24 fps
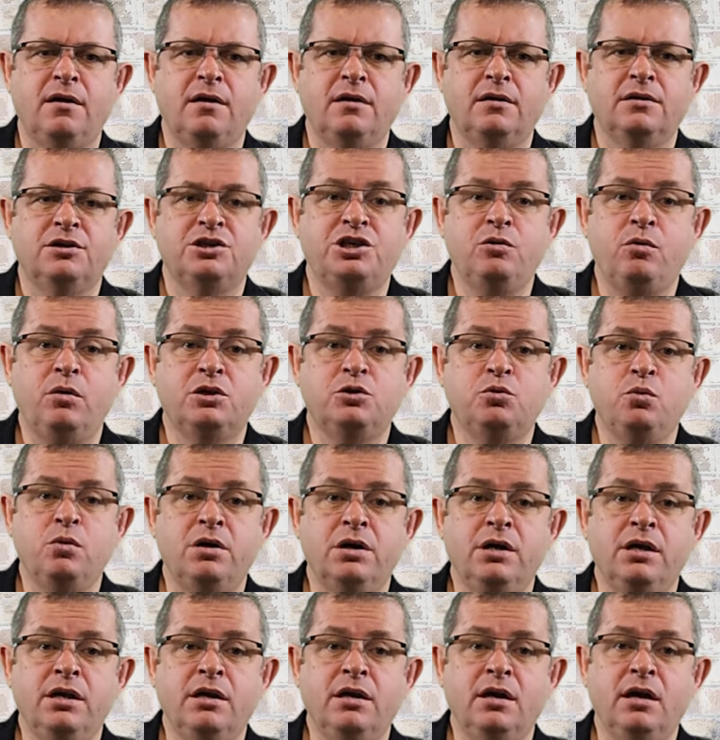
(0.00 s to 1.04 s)
She was
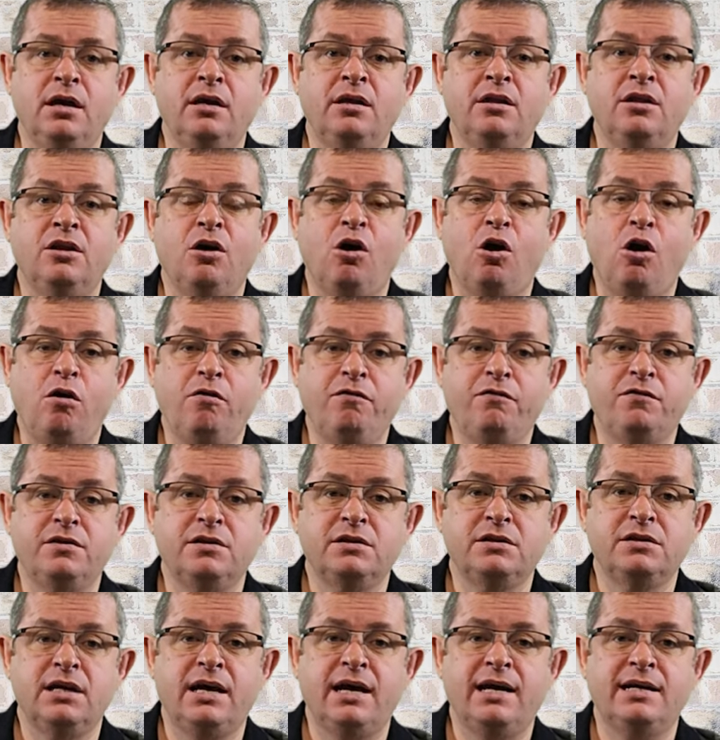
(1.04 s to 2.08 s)
working in the
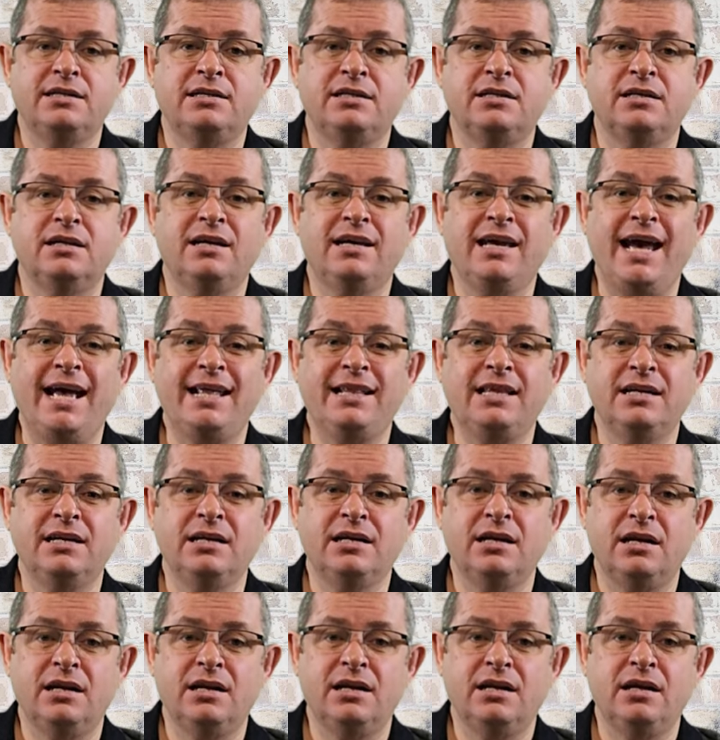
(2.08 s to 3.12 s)
office as a
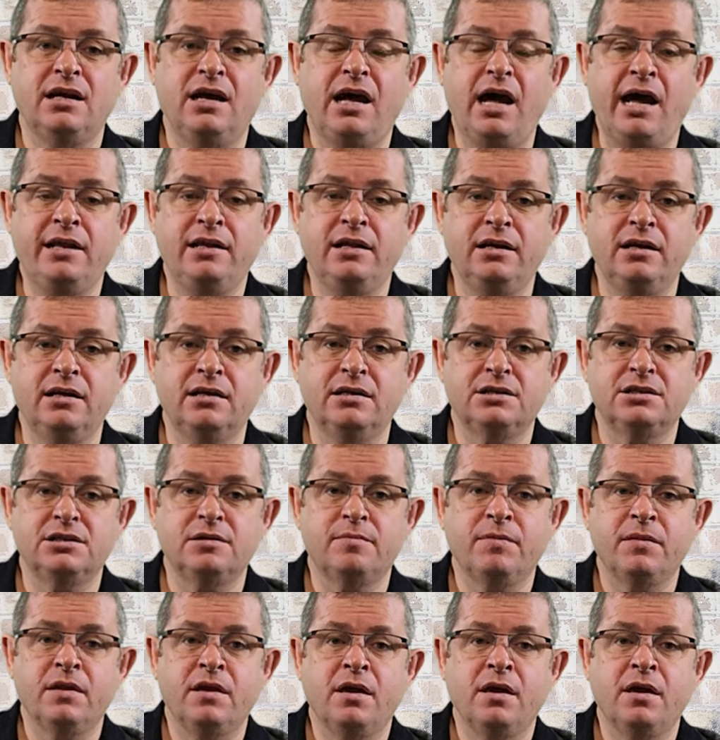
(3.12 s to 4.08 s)
category analyst.